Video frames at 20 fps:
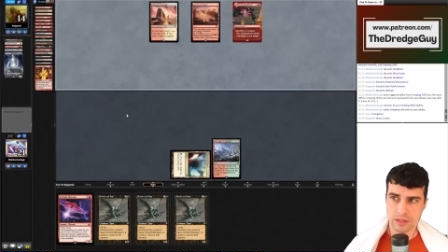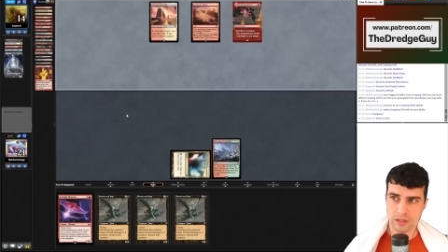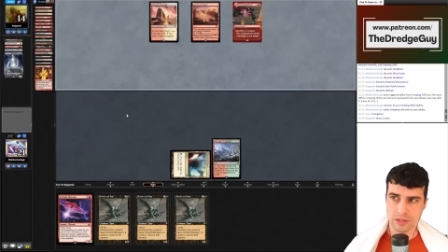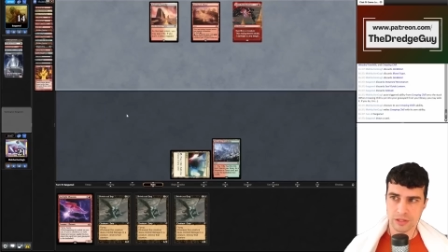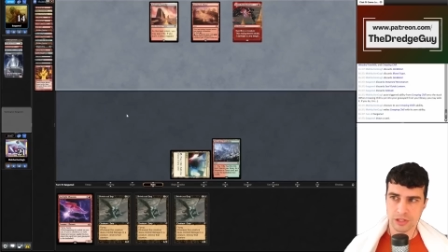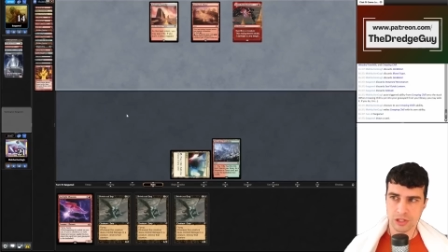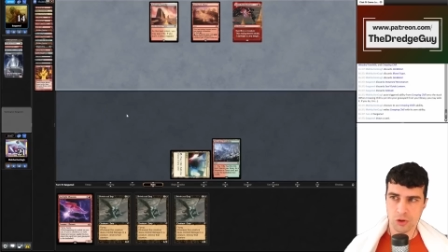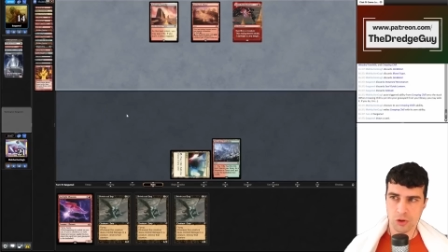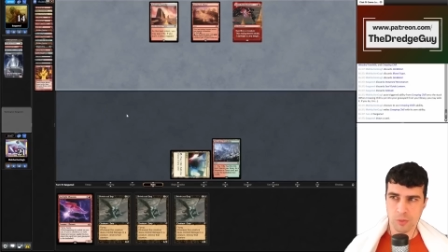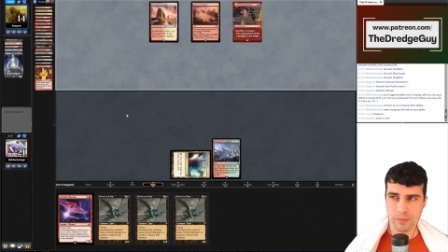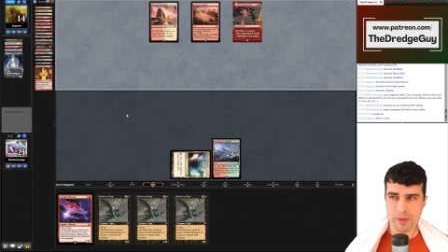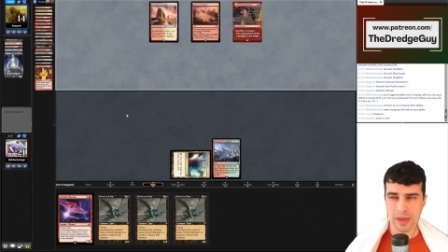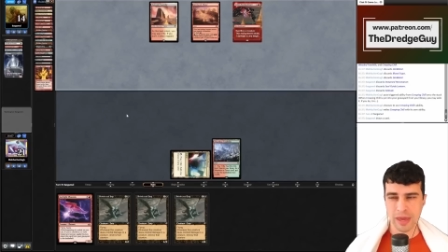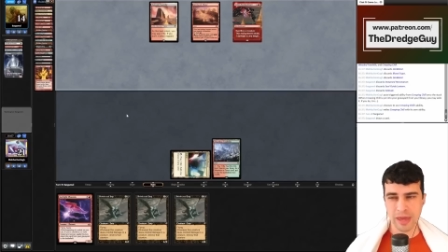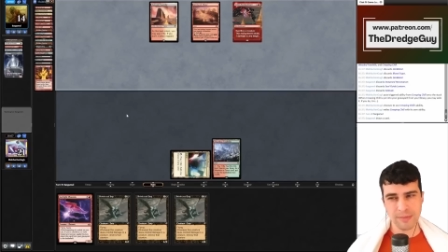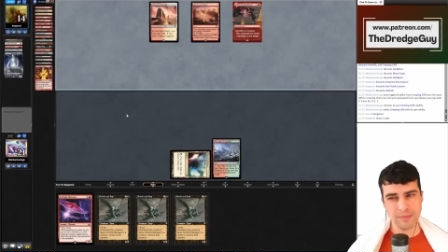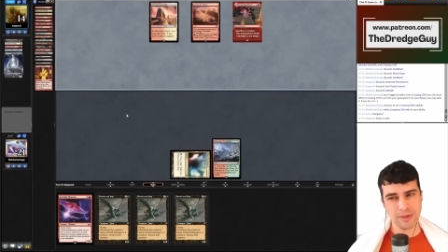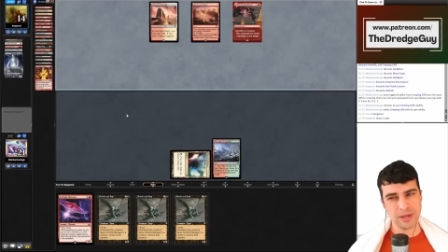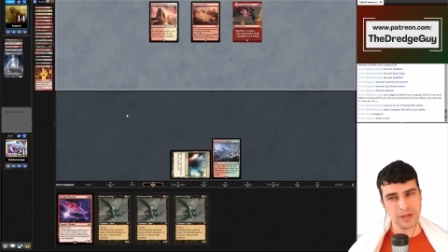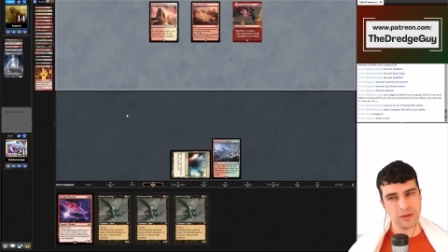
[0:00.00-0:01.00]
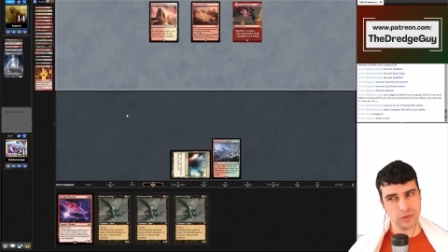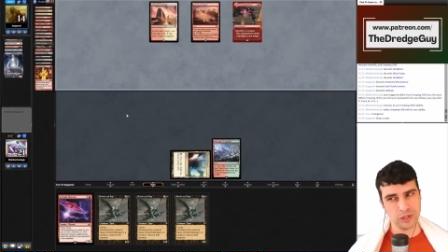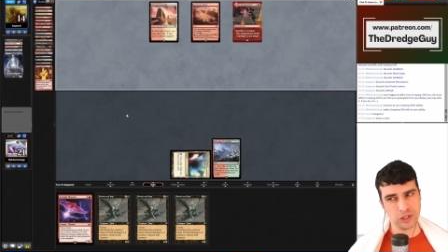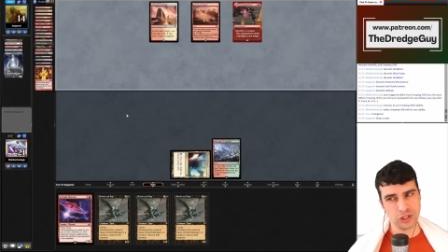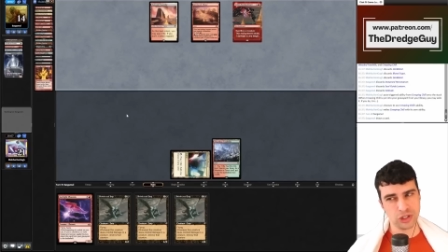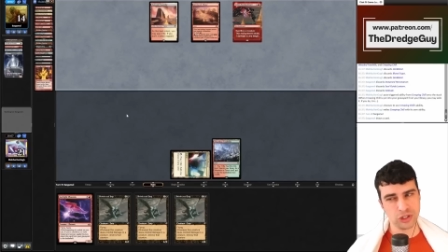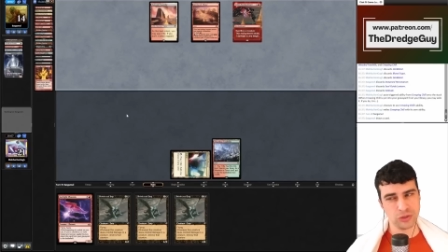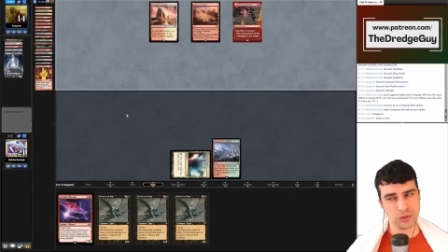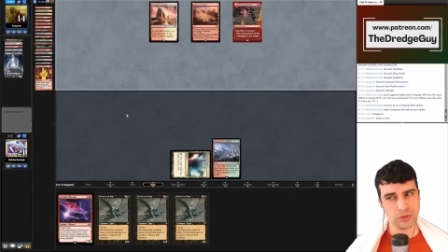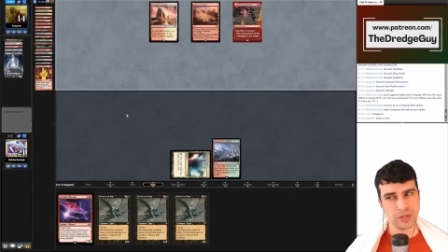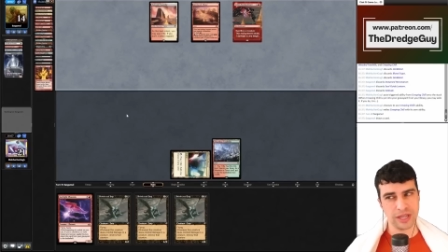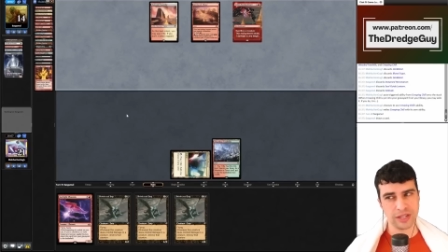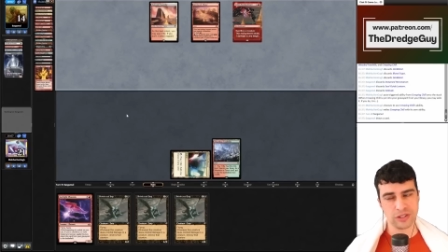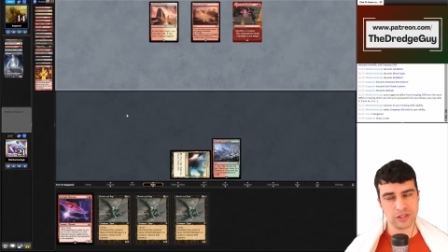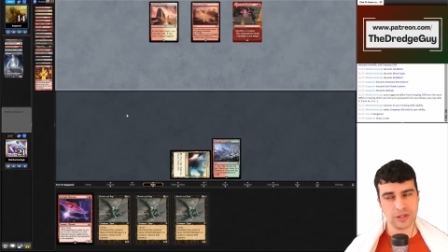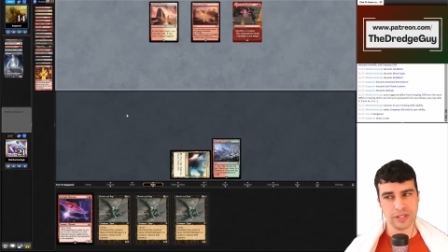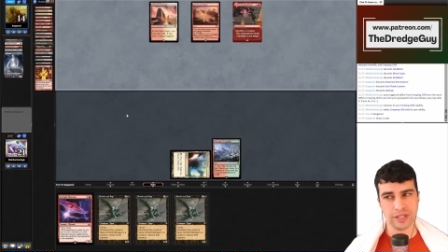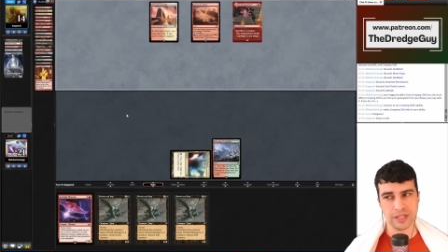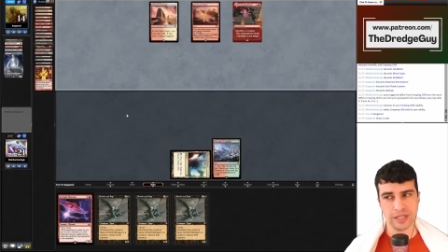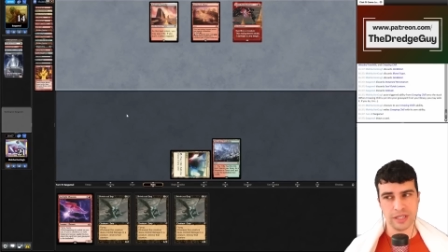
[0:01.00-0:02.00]
So maybe we should
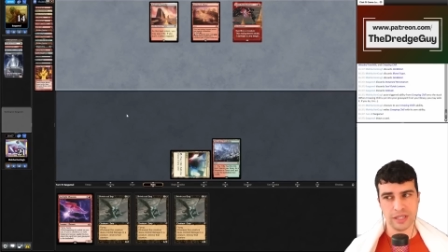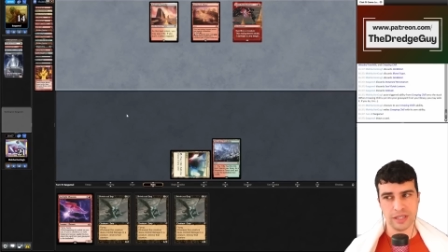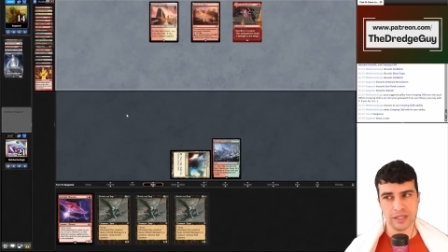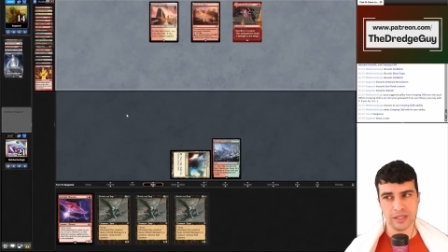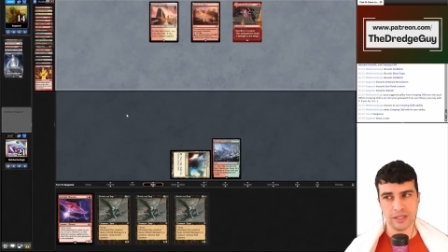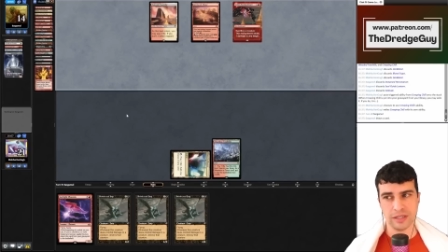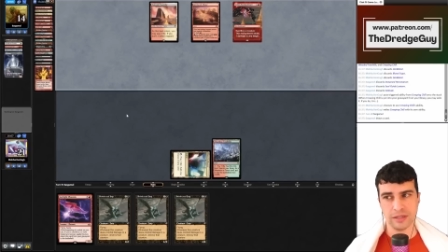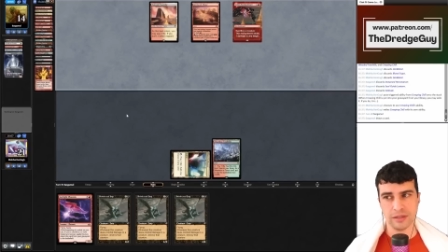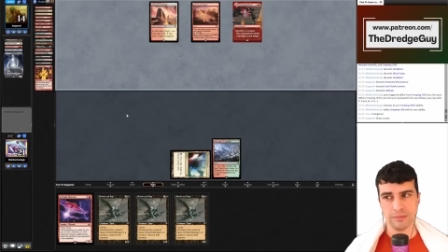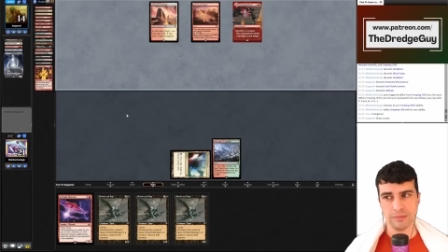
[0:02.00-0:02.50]
actually...